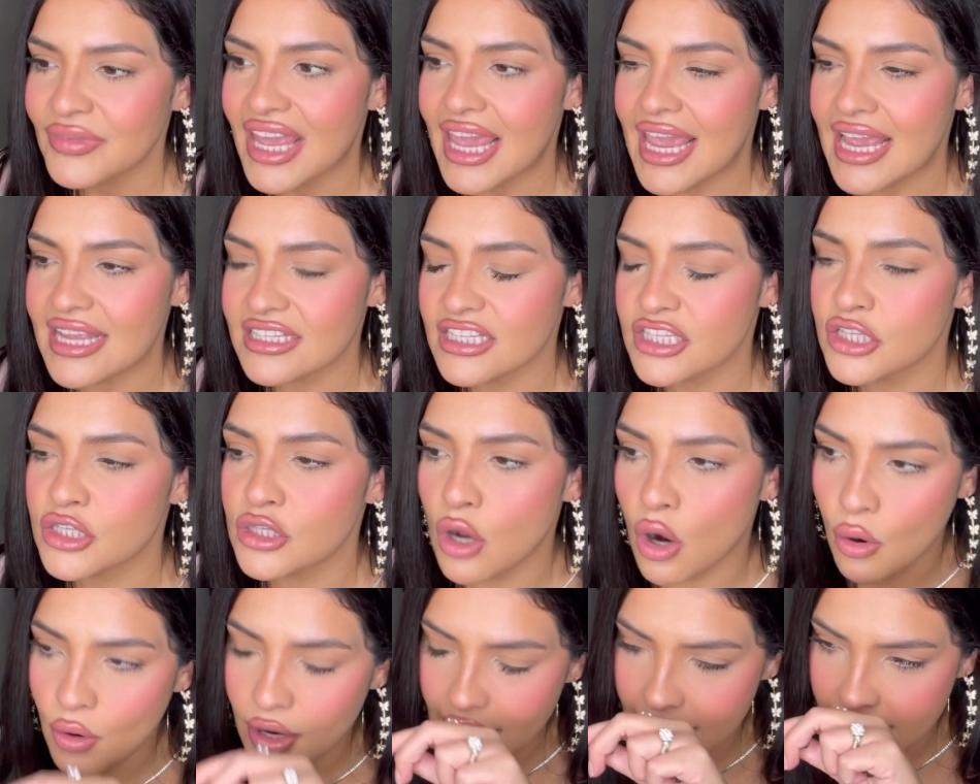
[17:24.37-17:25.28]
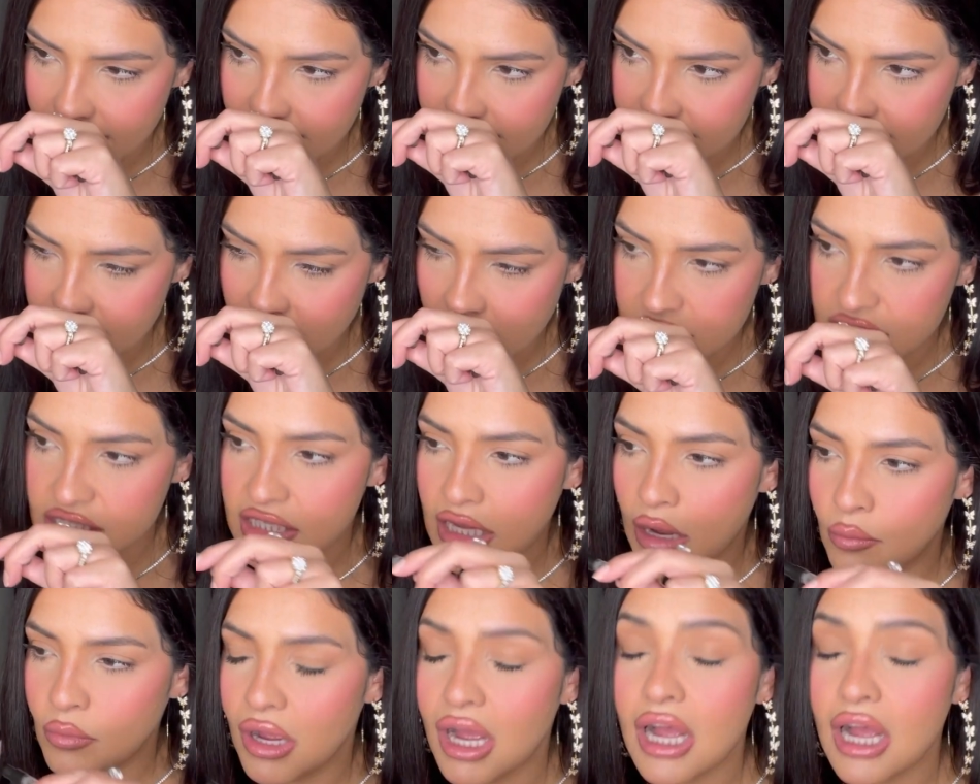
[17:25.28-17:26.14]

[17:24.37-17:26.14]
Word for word: And so is some